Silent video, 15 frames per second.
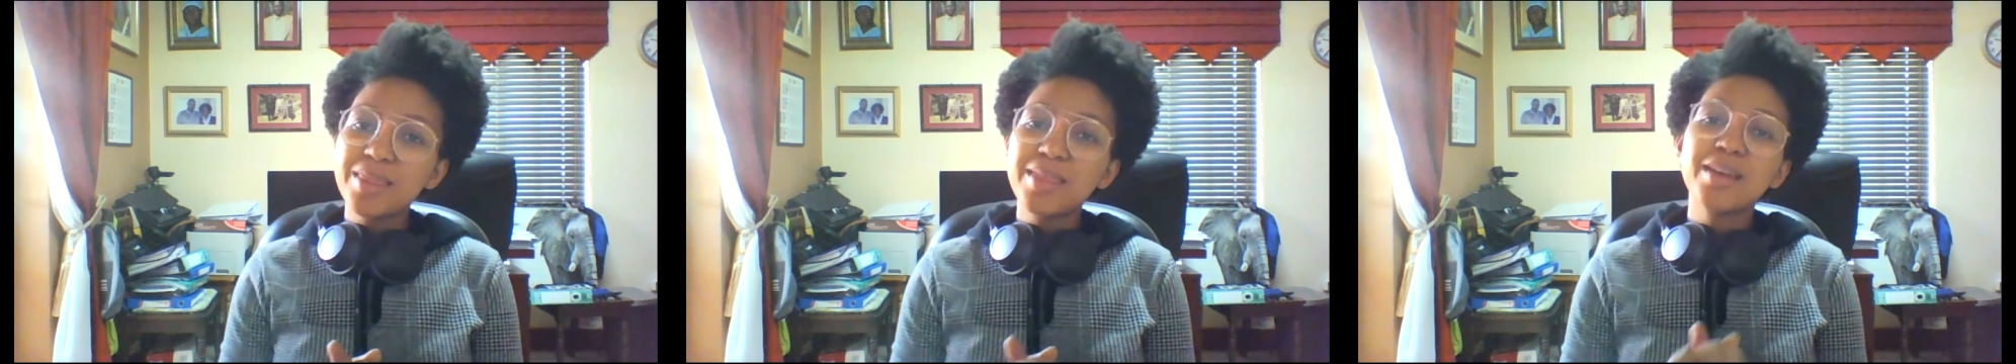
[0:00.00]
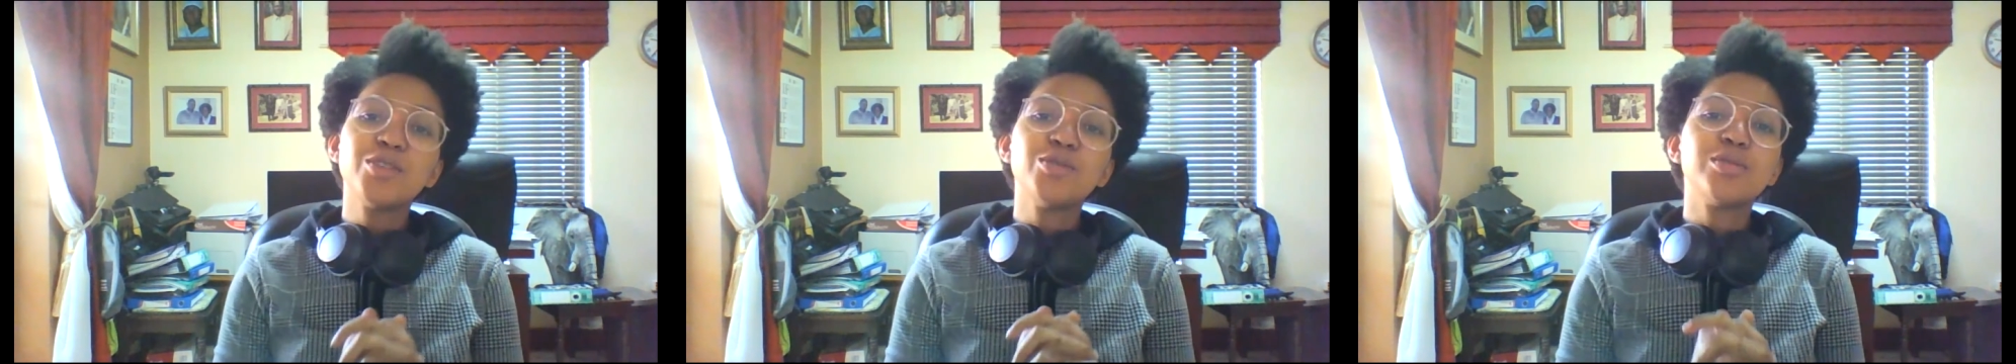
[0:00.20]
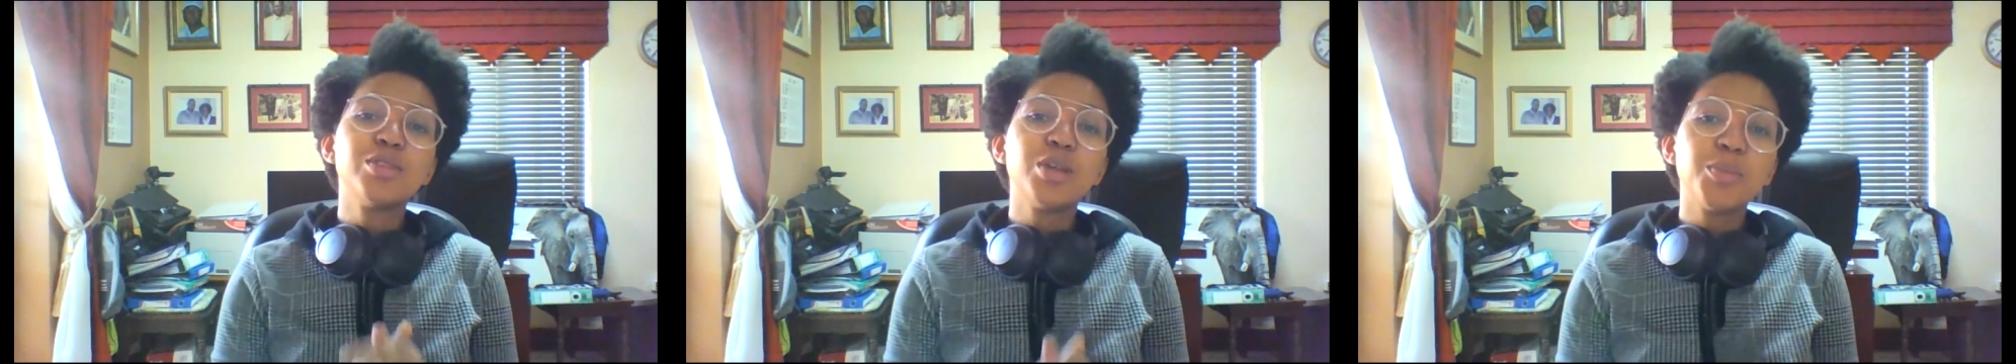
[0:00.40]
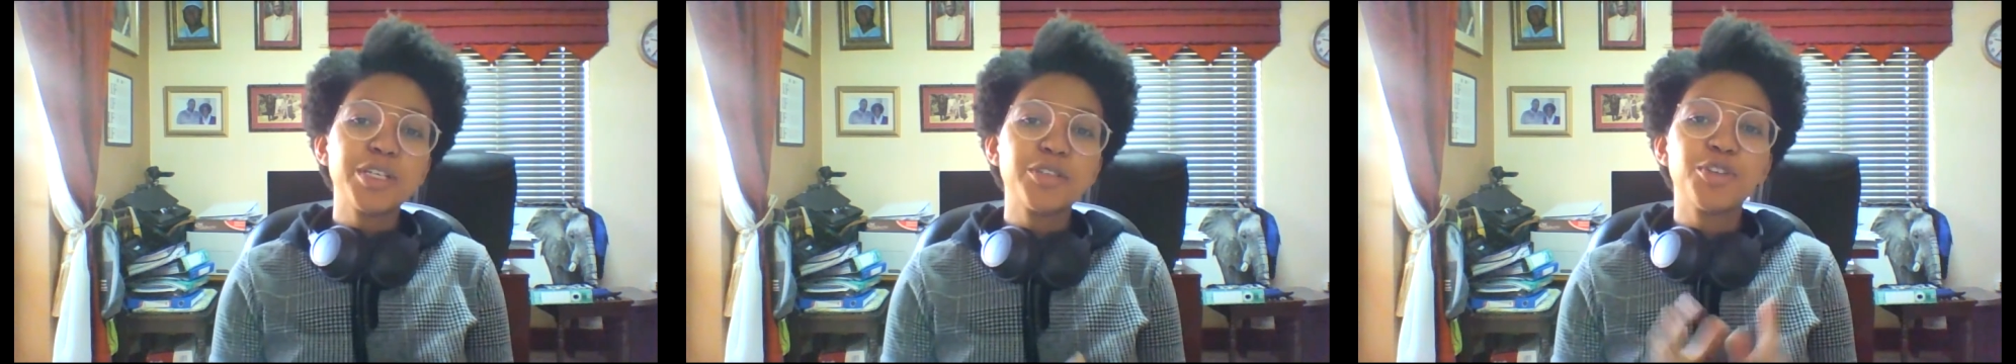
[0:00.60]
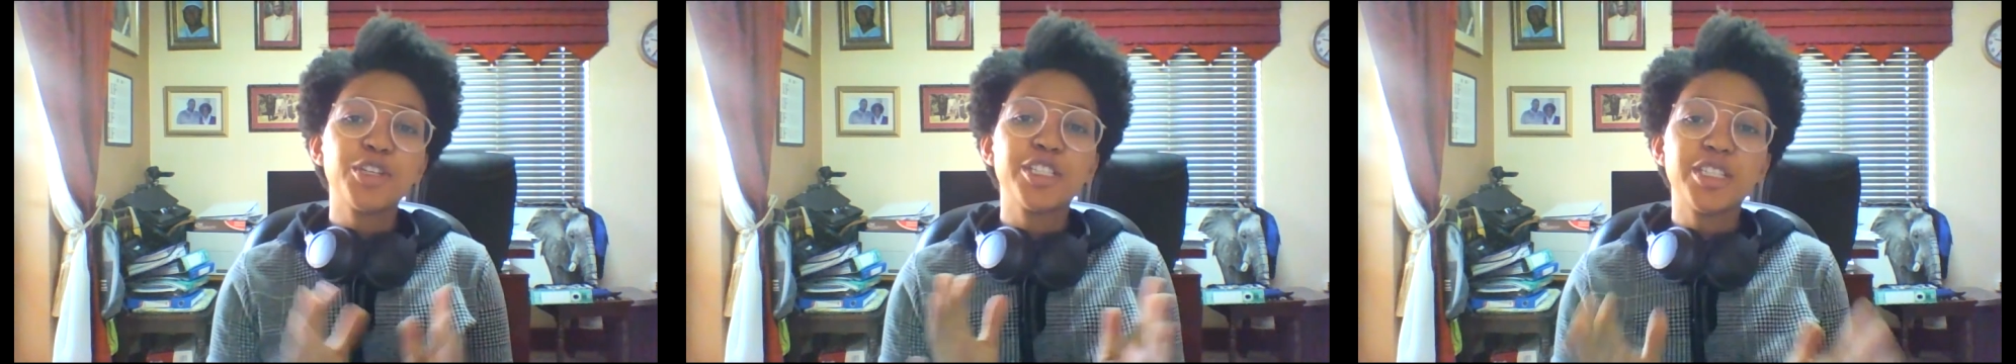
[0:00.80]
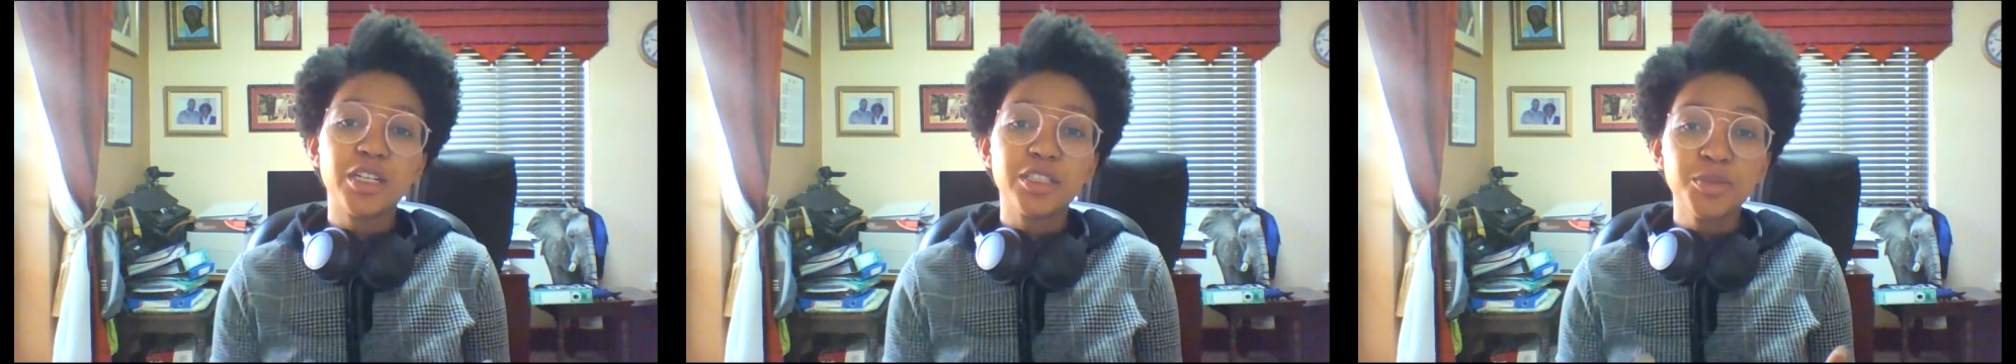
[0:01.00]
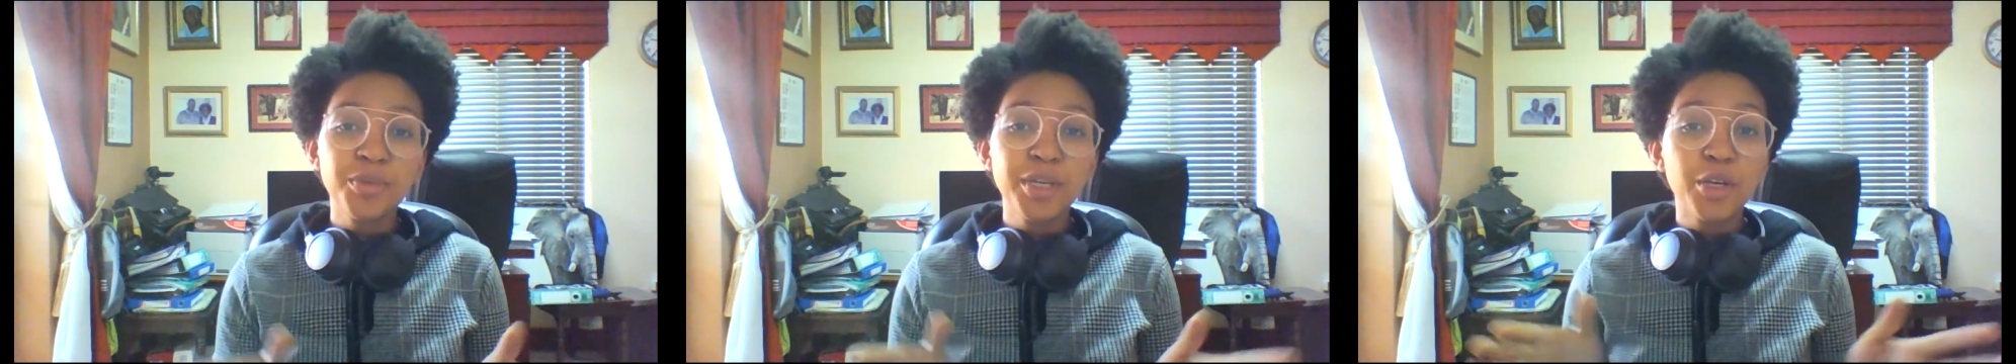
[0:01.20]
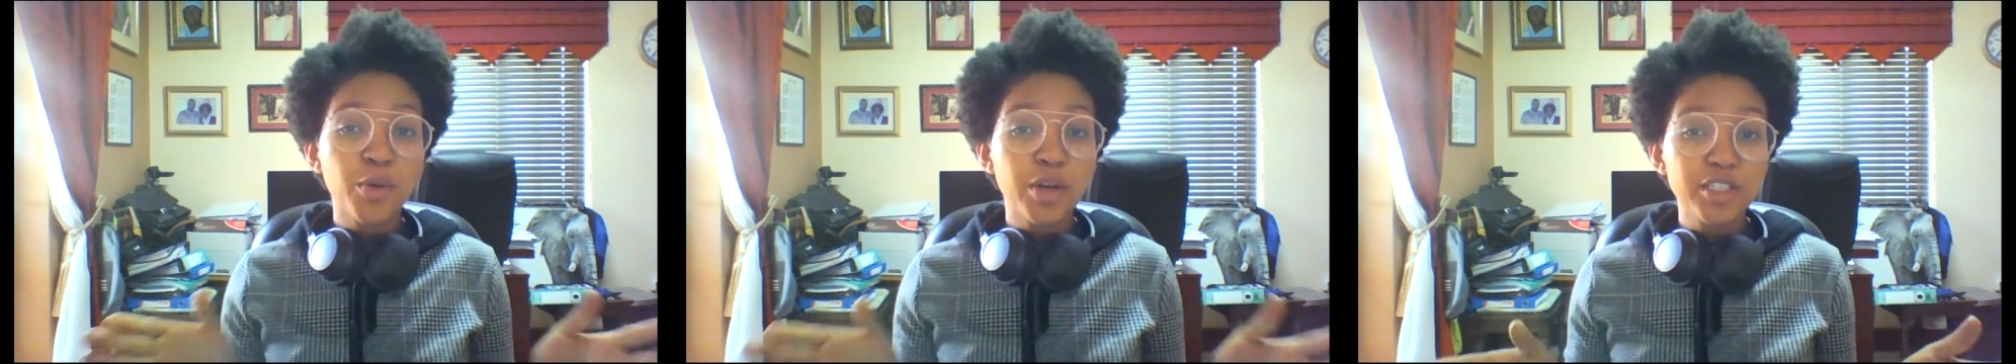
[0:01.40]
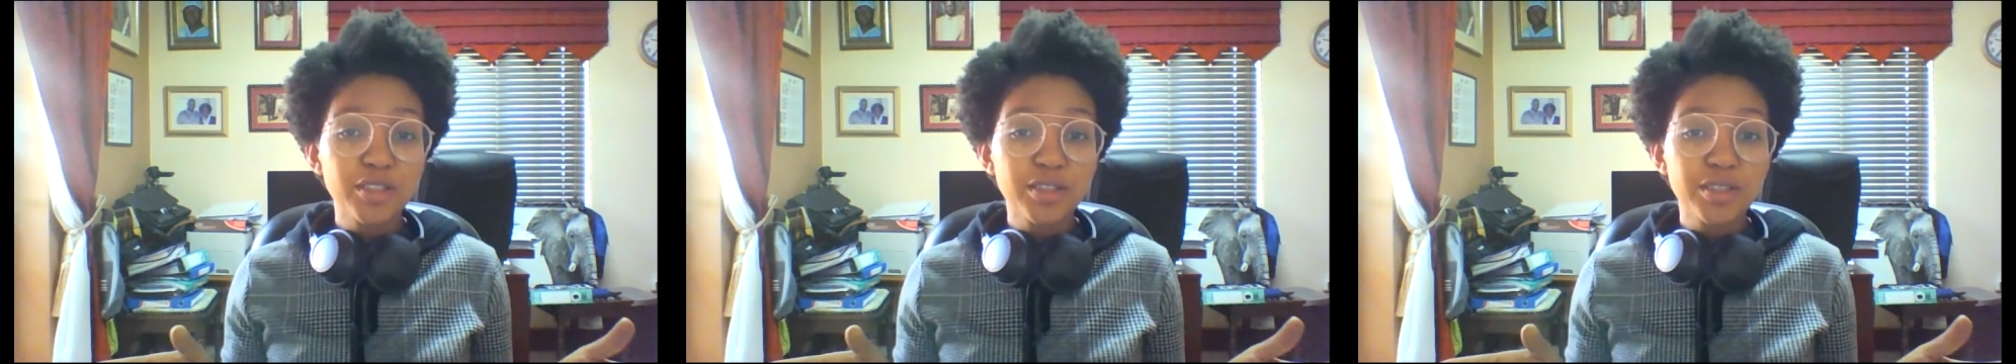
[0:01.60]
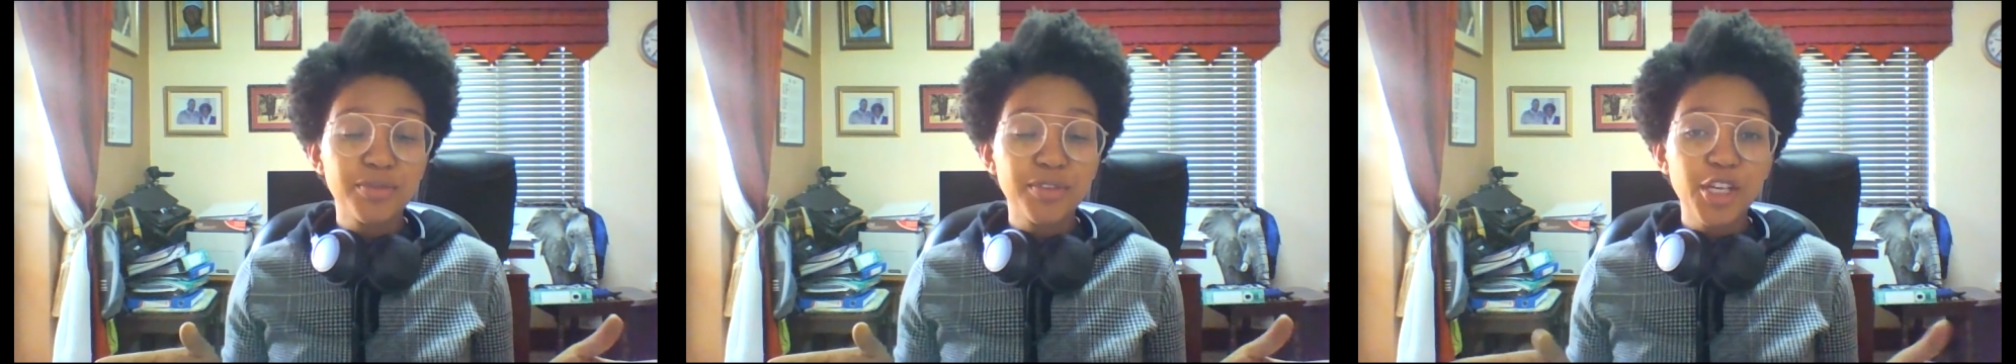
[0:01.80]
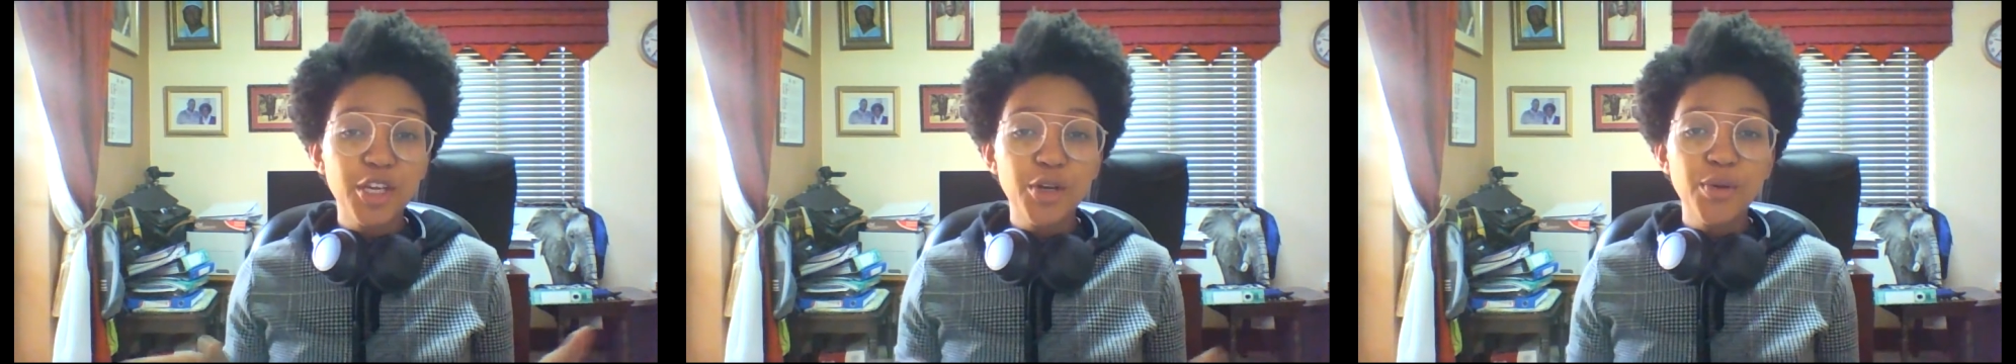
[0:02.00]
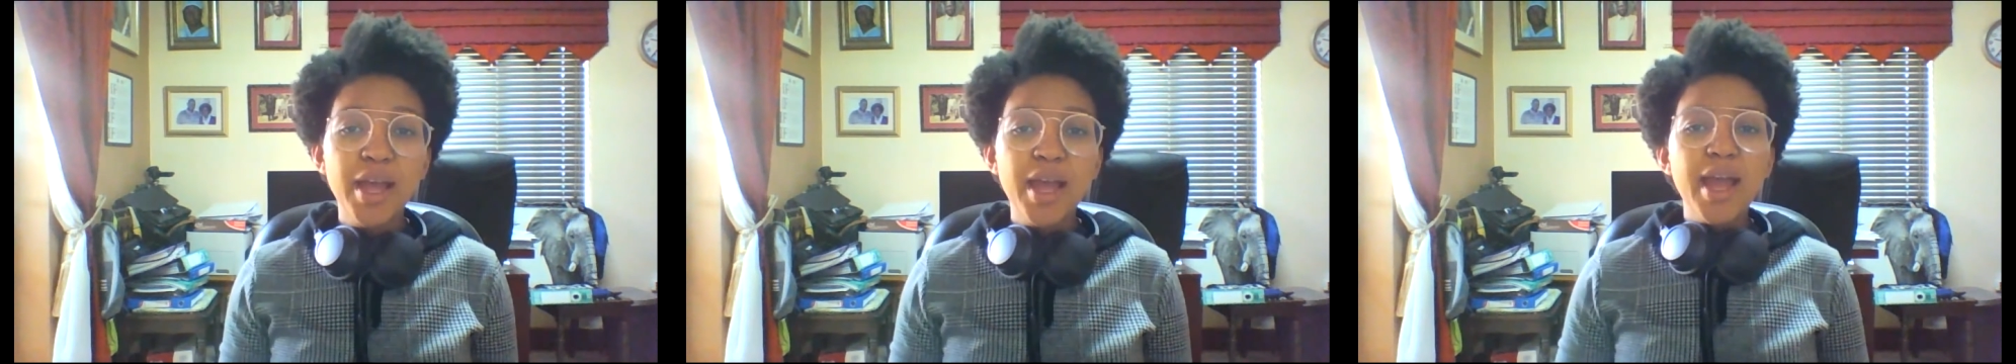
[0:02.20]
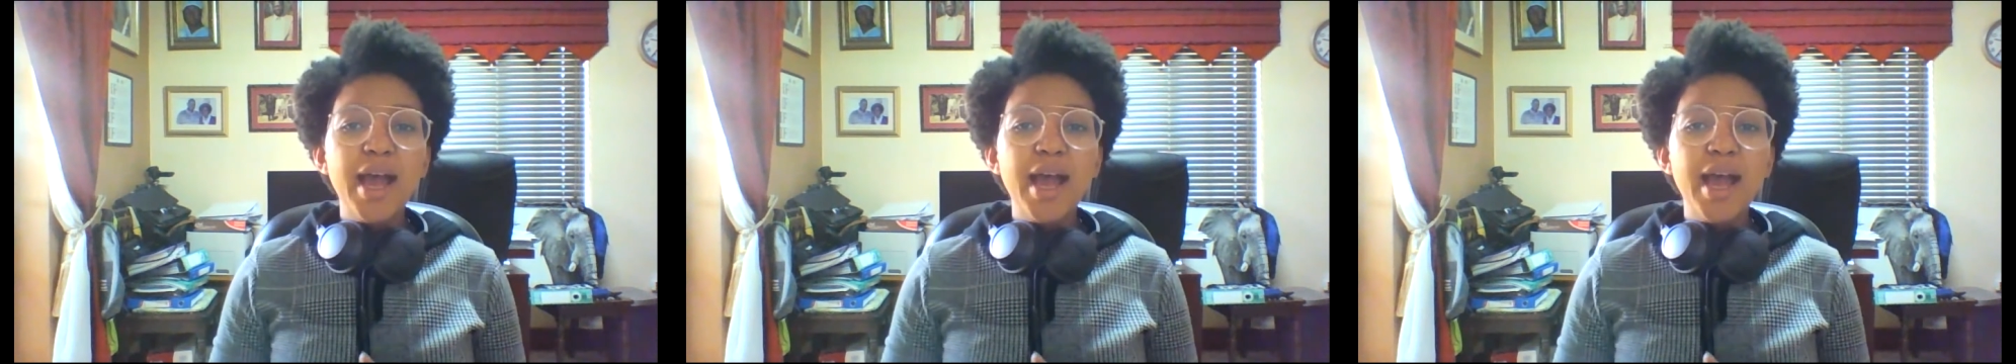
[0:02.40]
Thank you so much for indulging me and watching this video.